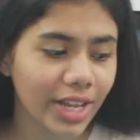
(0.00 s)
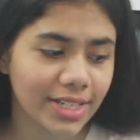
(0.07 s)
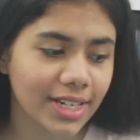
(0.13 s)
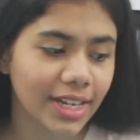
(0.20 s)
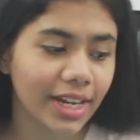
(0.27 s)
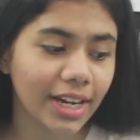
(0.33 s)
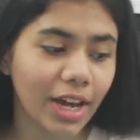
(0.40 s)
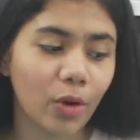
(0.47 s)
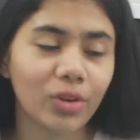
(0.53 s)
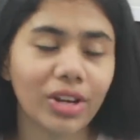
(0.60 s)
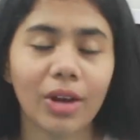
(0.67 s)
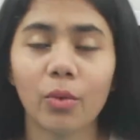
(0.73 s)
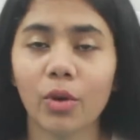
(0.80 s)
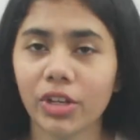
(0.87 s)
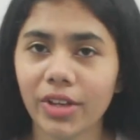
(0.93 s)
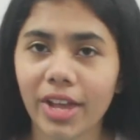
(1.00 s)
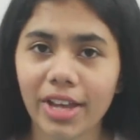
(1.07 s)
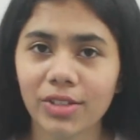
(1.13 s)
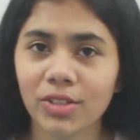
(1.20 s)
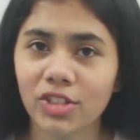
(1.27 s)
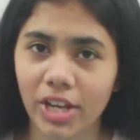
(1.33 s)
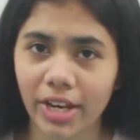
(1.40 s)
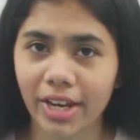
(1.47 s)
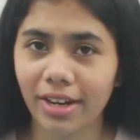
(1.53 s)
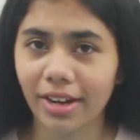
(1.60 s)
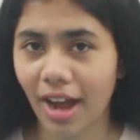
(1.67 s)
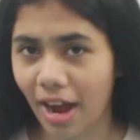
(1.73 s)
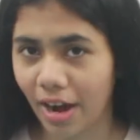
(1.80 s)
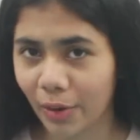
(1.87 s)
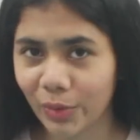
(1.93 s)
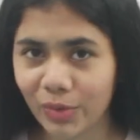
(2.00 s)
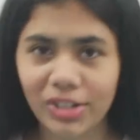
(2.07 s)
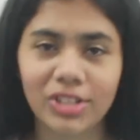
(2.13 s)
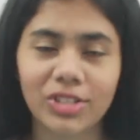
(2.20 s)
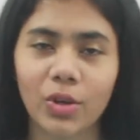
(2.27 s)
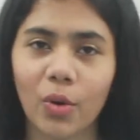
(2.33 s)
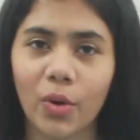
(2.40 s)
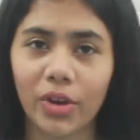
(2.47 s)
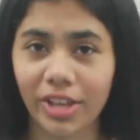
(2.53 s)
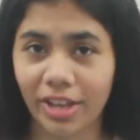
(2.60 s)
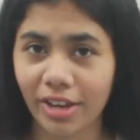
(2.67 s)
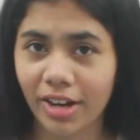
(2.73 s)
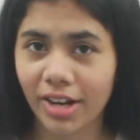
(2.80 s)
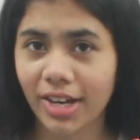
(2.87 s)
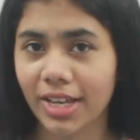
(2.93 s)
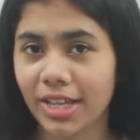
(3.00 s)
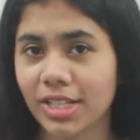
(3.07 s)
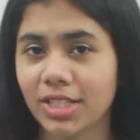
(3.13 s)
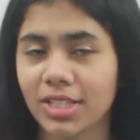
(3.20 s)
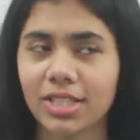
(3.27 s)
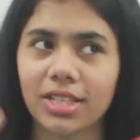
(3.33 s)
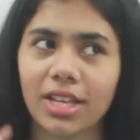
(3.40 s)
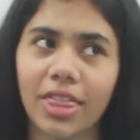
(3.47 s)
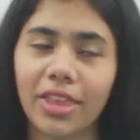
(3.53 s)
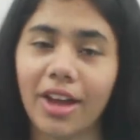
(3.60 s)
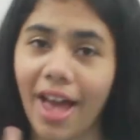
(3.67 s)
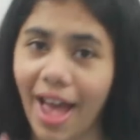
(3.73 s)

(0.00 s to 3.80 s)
testing it out, I want you guys to check it out. So here is the